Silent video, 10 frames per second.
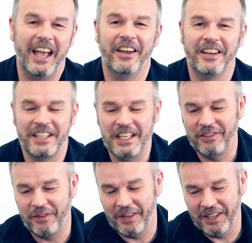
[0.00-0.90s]
AI is easy
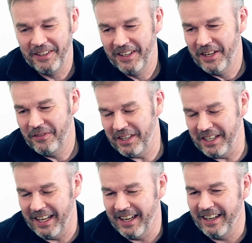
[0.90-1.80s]
for me. But
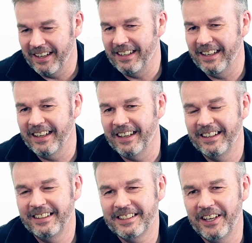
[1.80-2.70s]
yeah.
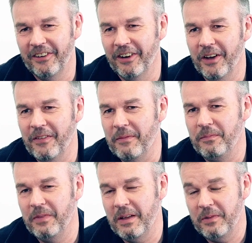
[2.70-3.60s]
So
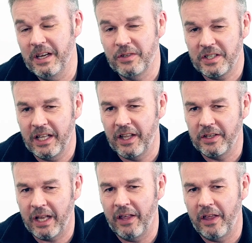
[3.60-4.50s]
it'd be interesting how
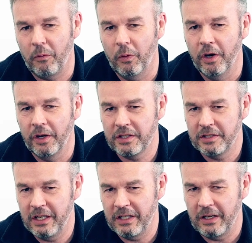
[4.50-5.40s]
that works.
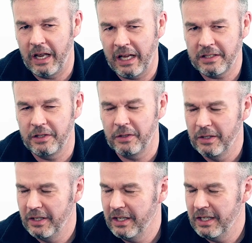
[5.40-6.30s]
It
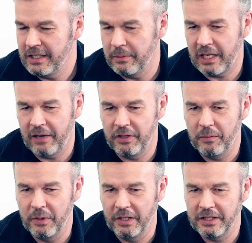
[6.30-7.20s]
seems to have the
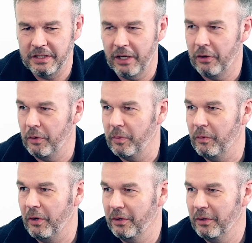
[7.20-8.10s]
ability to go horribly wrong.